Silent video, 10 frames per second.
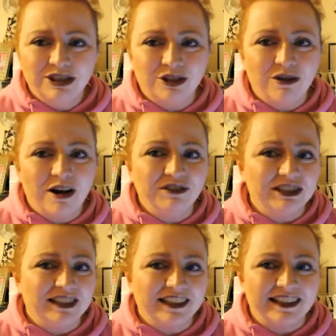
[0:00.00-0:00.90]
so
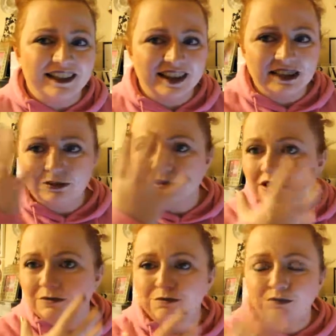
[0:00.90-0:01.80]
obviously this was